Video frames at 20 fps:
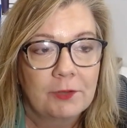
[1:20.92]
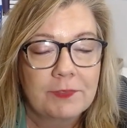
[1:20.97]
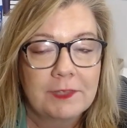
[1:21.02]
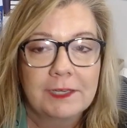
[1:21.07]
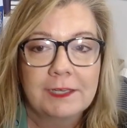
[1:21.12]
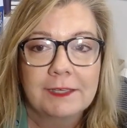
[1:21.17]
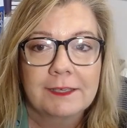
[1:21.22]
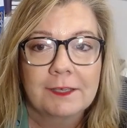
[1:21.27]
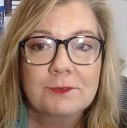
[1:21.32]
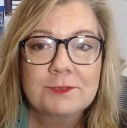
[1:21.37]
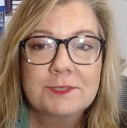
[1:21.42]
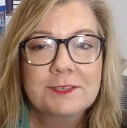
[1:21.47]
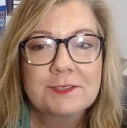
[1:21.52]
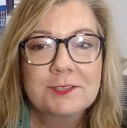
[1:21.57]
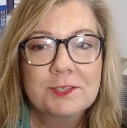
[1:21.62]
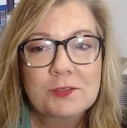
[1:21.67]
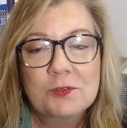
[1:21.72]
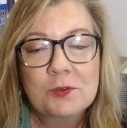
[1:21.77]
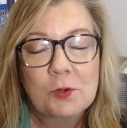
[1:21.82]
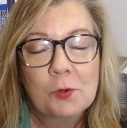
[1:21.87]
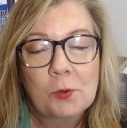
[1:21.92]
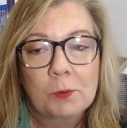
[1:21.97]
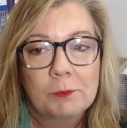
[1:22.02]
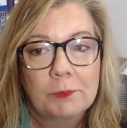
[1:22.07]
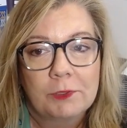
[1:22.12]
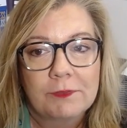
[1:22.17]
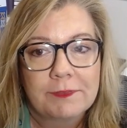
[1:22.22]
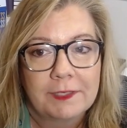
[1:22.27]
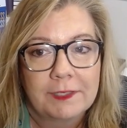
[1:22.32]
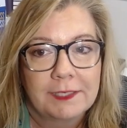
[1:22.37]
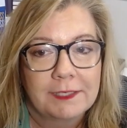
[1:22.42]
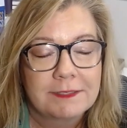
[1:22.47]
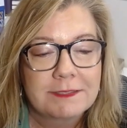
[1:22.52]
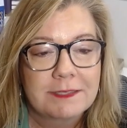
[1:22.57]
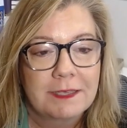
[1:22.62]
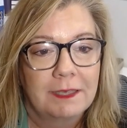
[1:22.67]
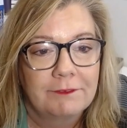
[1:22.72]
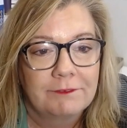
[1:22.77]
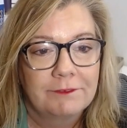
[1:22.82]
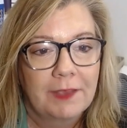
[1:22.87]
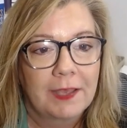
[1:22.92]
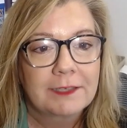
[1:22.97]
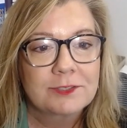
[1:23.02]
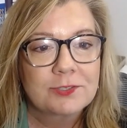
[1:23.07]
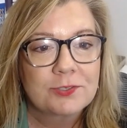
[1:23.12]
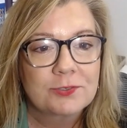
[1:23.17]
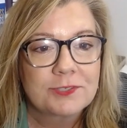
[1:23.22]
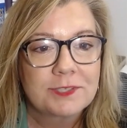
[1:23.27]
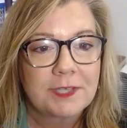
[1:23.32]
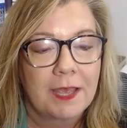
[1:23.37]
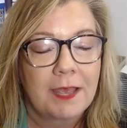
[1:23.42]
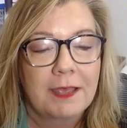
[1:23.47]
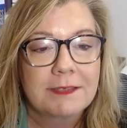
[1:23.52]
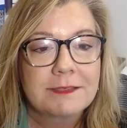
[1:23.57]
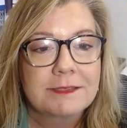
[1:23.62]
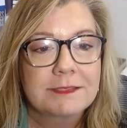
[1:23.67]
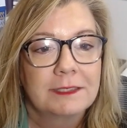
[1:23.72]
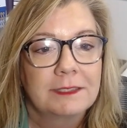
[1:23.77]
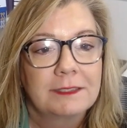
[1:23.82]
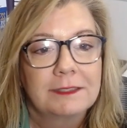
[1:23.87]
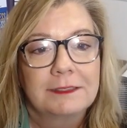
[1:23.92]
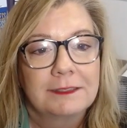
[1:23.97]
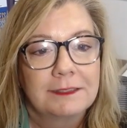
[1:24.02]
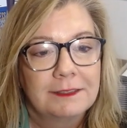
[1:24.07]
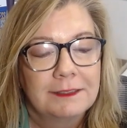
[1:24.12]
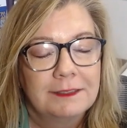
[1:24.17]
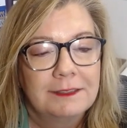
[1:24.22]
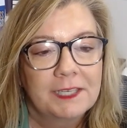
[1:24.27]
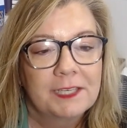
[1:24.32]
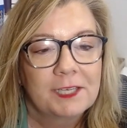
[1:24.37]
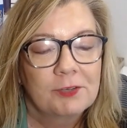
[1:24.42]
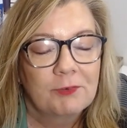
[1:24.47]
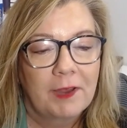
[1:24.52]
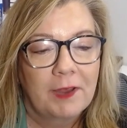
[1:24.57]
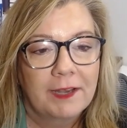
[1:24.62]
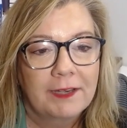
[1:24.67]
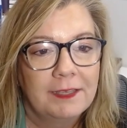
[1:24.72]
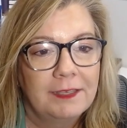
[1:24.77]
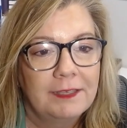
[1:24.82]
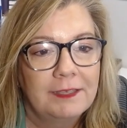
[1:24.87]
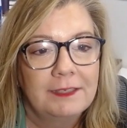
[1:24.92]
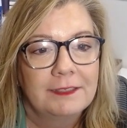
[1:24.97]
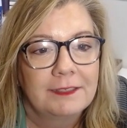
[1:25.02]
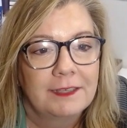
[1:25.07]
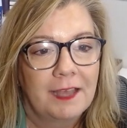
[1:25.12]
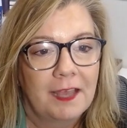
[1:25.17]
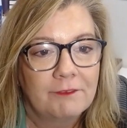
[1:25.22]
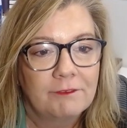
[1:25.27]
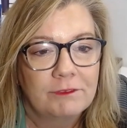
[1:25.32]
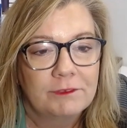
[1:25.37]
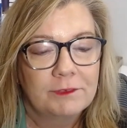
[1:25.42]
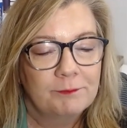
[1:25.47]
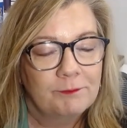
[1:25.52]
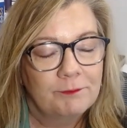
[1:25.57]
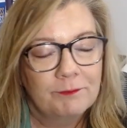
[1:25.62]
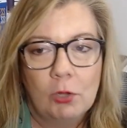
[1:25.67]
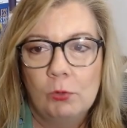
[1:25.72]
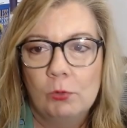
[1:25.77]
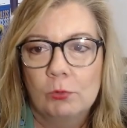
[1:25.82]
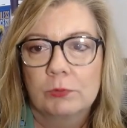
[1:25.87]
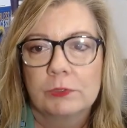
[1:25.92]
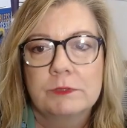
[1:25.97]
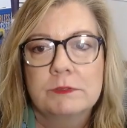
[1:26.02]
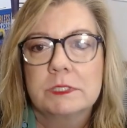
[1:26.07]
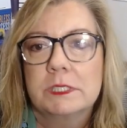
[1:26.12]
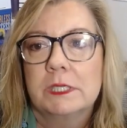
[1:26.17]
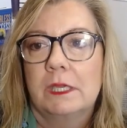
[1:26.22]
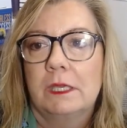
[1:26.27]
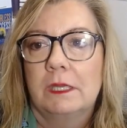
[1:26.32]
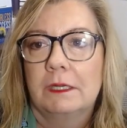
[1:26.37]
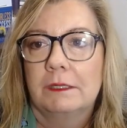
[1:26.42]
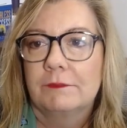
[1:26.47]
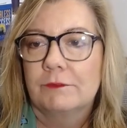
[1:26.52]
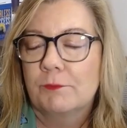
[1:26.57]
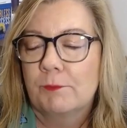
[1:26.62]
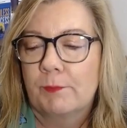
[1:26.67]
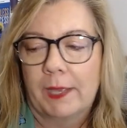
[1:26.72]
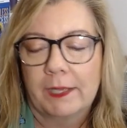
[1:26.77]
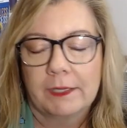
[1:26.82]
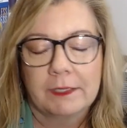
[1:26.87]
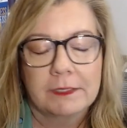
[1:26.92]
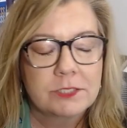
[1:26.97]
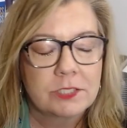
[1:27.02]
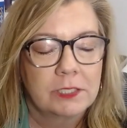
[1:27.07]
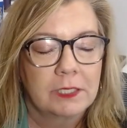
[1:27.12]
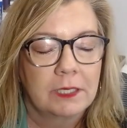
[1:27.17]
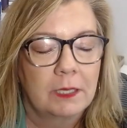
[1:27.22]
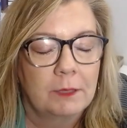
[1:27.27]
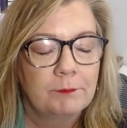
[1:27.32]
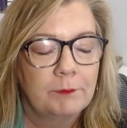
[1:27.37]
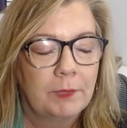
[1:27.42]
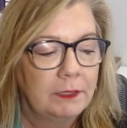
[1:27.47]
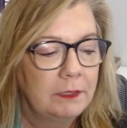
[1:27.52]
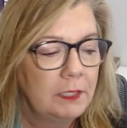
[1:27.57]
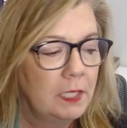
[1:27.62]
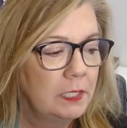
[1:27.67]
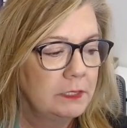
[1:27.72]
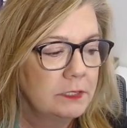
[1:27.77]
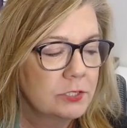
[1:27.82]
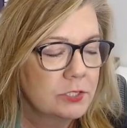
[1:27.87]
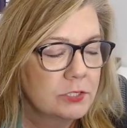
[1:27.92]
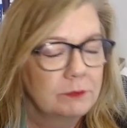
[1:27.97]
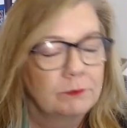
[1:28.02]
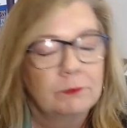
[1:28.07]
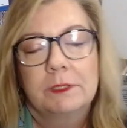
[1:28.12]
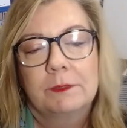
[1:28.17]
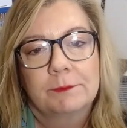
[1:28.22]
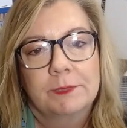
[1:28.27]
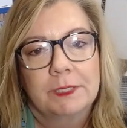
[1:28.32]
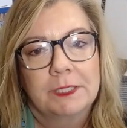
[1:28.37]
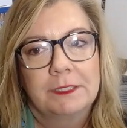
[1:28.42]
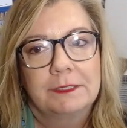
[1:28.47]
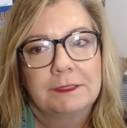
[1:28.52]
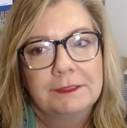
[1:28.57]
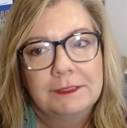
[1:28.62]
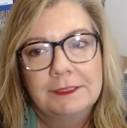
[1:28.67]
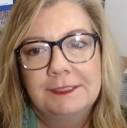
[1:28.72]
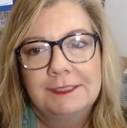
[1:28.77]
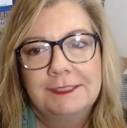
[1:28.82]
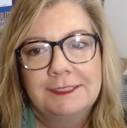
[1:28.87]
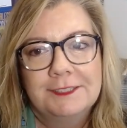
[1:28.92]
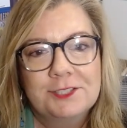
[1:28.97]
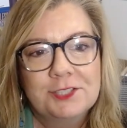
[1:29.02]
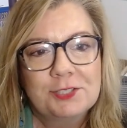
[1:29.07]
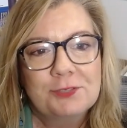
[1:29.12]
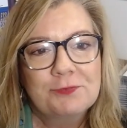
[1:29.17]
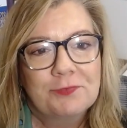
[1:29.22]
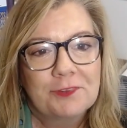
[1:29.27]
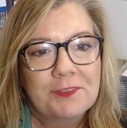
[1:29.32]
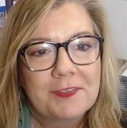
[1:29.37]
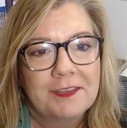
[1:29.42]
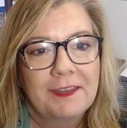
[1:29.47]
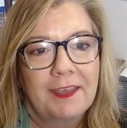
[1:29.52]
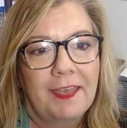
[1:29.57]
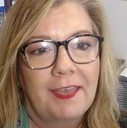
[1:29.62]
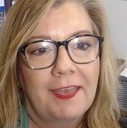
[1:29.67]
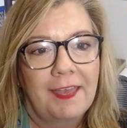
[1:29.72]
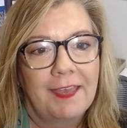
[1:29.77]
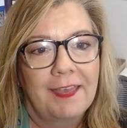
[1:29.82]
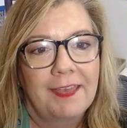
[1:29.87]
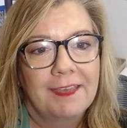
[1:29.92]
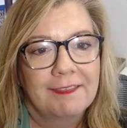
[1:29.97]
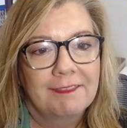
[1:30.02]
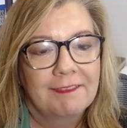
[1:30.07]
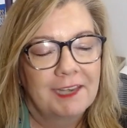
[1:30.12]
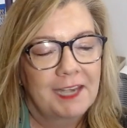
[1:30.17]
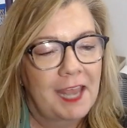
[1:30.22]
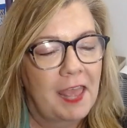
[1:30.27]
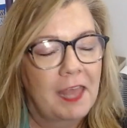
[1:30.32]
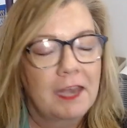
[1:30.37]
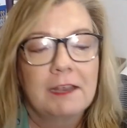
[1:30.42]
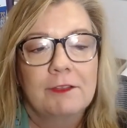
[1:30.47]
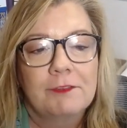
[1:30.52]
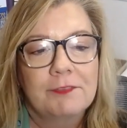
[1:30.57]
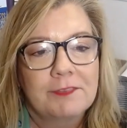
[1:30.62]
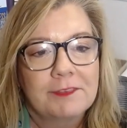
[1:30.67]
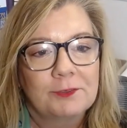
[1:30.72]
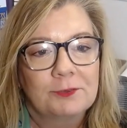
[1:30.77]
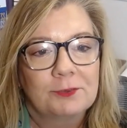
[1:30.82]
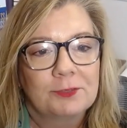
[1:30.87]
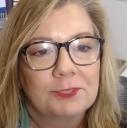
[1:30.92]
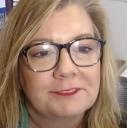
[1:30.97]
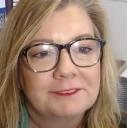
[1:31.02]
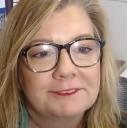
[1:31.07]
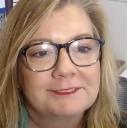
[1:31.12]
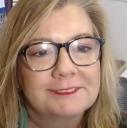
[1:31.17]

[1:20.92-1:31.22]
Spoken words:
then it goes into the normal things of exercise and getting ready. And I have a whole routine of packaging up my lunch and what I'm going to do for the day and then head out the door.